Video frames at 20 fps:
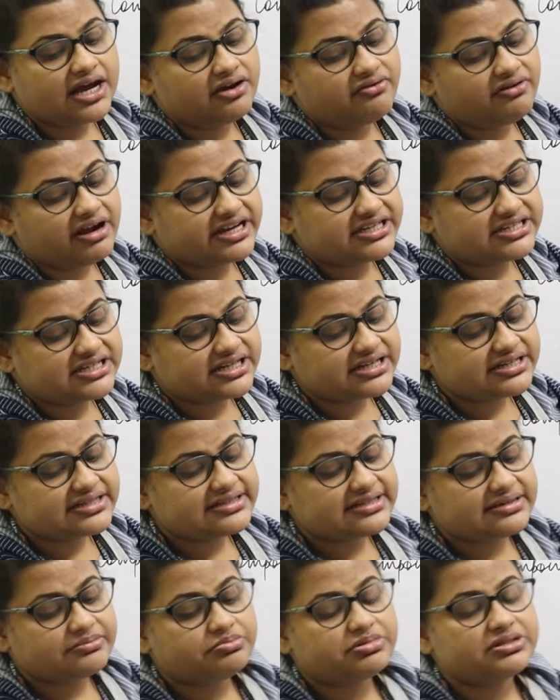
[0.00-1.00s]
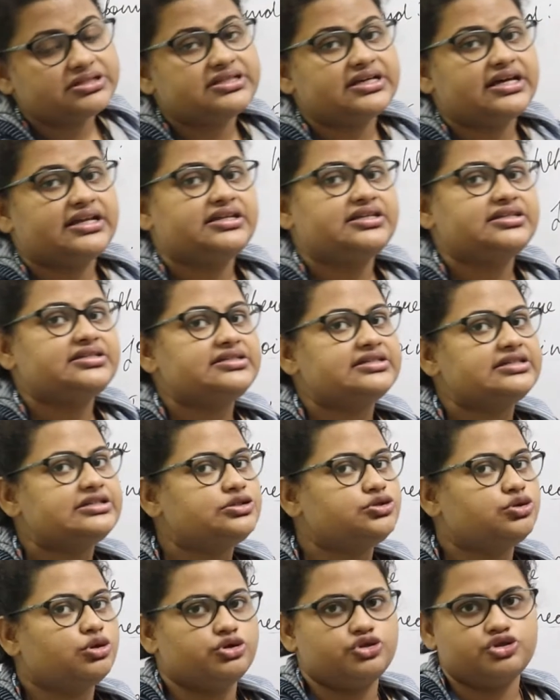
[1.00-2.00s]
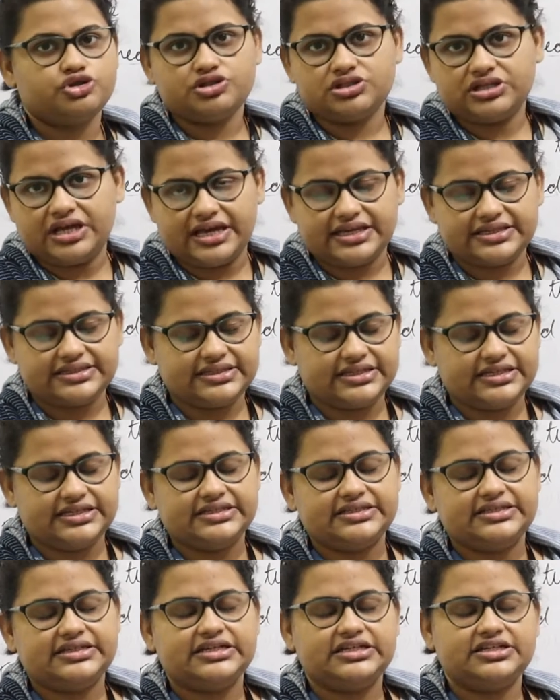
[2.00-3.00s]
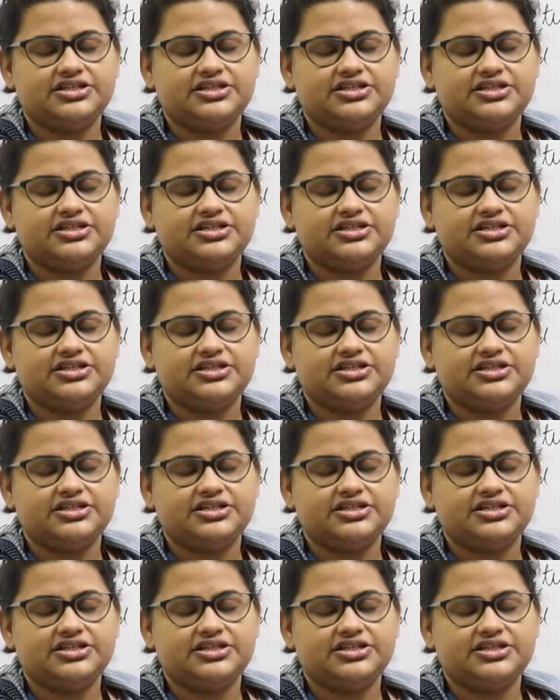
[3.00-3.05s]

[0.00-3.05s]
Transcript: writing a simple sentence is not just as easy.